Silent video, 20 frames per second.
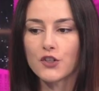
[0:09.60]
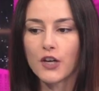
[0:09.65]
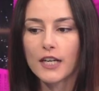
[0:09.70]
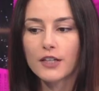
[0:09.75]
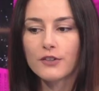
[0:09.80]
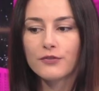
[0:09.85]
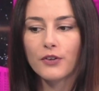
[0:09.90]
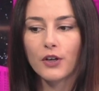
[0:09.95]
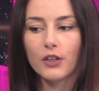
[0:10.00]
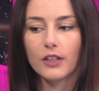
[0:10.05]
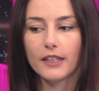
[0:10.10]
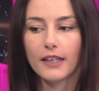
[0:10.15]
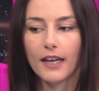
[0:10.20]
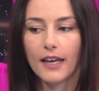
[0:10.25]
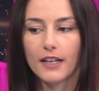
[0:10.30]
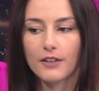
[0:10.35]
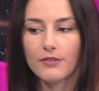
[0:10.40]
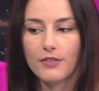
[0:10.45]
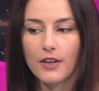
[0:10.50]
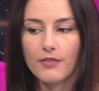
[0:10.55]
Jane Foley,
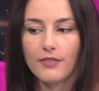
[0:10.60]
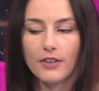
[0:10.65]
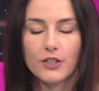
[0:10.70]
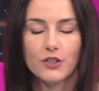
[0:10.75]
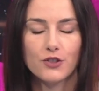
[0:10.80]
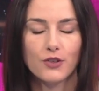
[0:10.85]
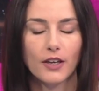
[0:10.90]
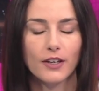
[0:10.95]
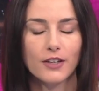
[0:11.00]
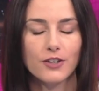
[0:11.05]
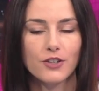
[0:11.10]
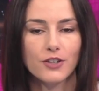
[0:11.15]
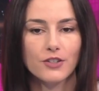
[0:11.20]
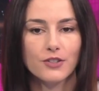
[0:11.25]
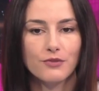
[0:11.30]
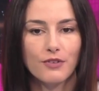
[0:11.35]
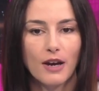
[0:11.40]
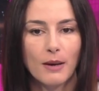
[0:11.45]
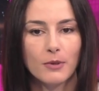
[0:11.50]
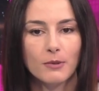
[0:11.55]
Head of FX
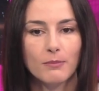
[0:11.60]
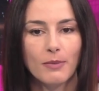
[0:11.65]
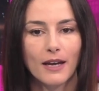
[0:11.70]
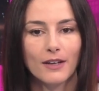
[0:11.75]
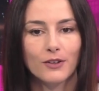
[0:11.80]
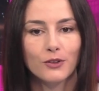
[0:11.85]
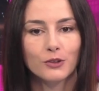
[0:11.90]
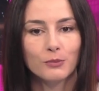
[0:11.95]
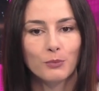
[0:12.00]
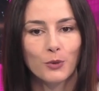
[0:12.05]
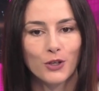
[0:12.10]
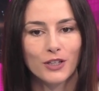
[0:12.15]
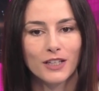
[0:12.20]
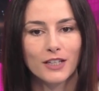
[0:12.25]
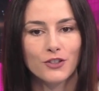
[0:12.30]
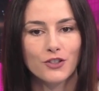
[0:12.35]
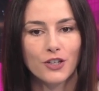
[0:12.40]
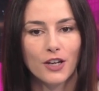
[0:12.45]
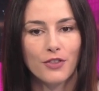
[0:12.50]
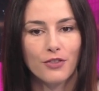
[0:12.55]
Strategies, Rabobank. Good
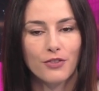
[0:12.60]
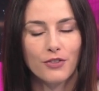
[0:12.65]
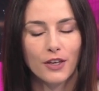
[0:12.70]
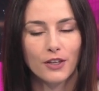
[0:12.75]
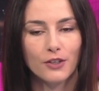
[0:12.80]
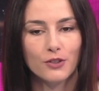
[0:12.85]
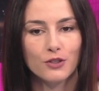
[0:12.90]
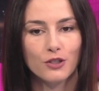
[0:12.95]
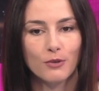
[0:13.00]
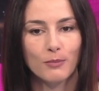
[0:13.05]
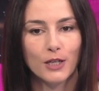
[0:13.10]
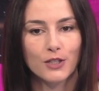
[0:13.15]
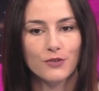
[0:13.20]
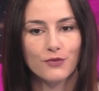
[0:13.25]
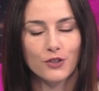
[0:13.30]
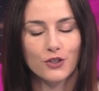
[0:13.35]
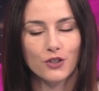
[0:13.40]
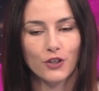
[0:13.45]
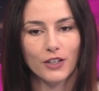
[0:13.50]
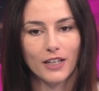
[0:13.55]
morning, Jane. Thank you so much
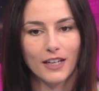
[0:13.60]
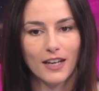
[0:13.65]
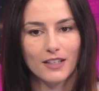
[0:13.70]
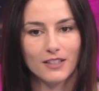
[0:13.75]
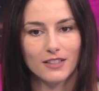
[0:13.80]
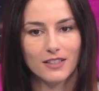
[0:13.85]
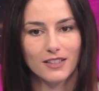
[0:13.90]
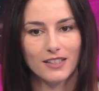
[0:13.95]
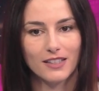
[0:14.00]
for joining us